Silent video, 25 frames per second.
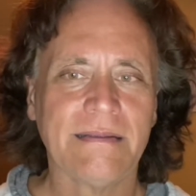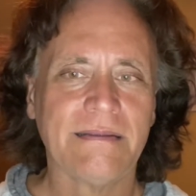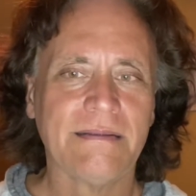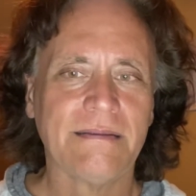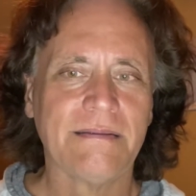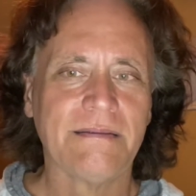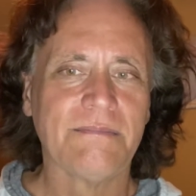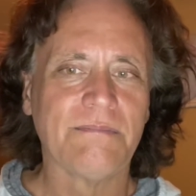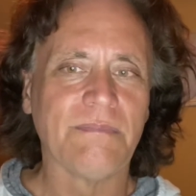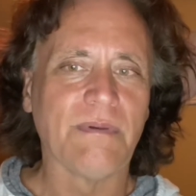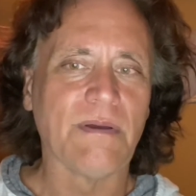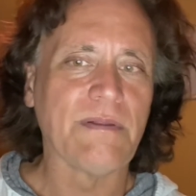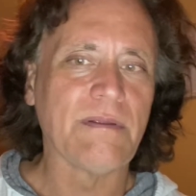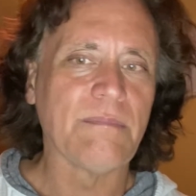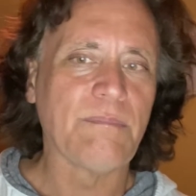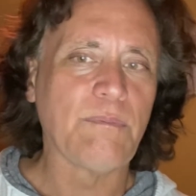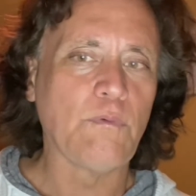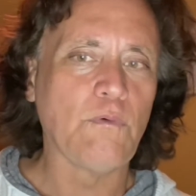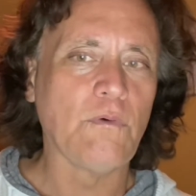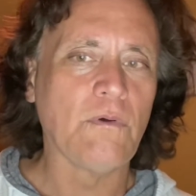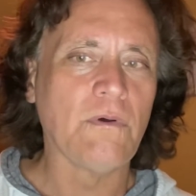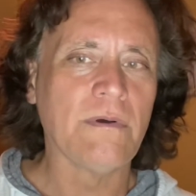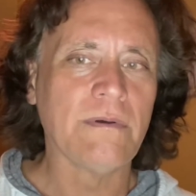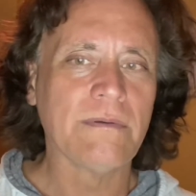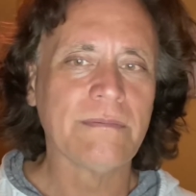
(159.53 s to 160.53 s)
by the
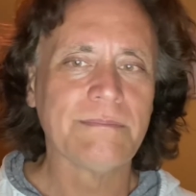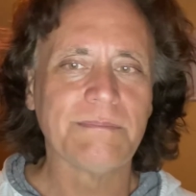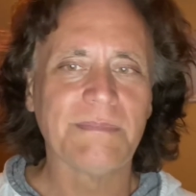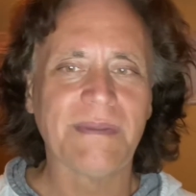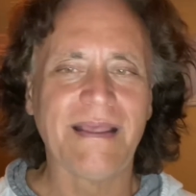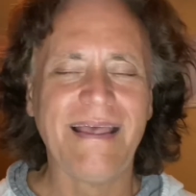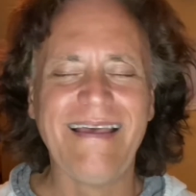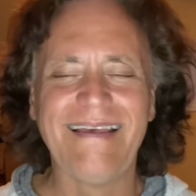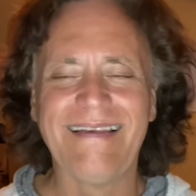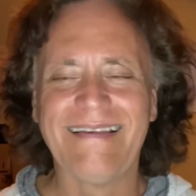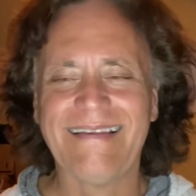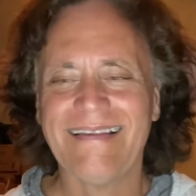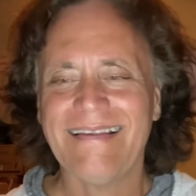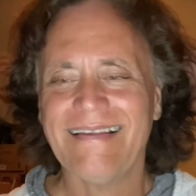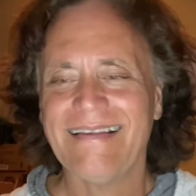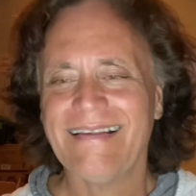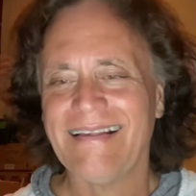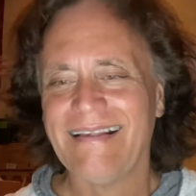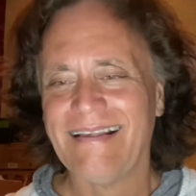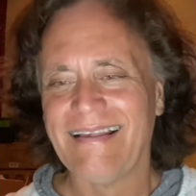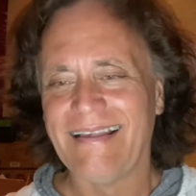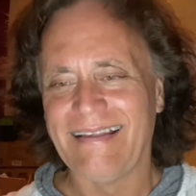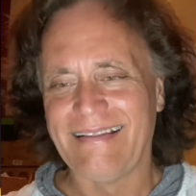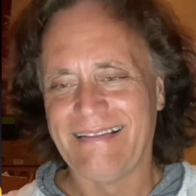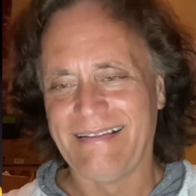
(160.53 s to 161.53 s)
pool,
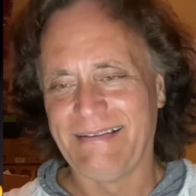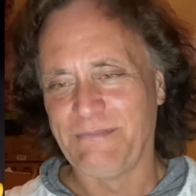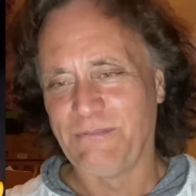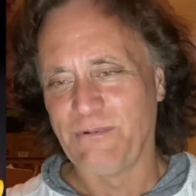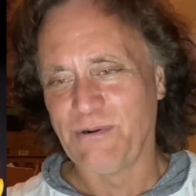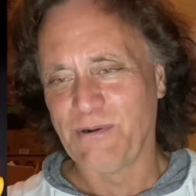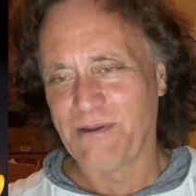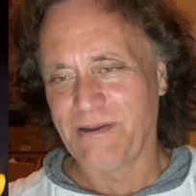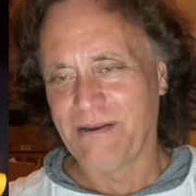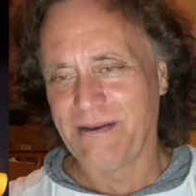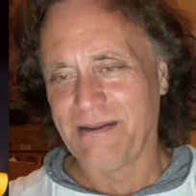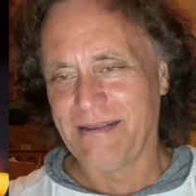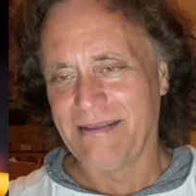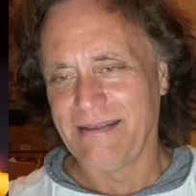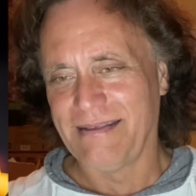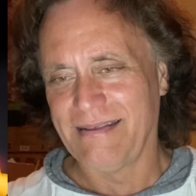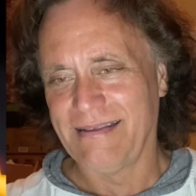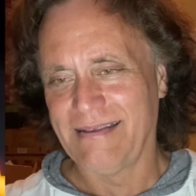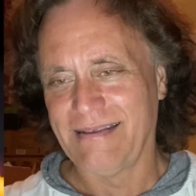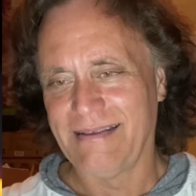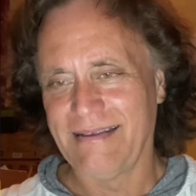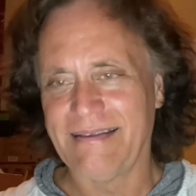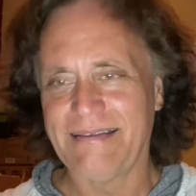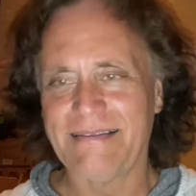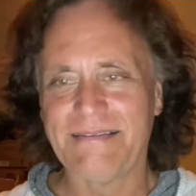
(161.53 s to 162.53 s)
and then we're
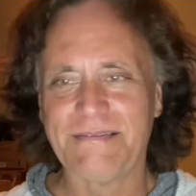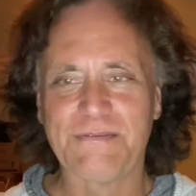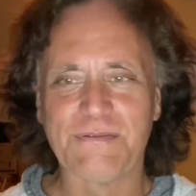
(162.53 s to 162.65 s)
gonna.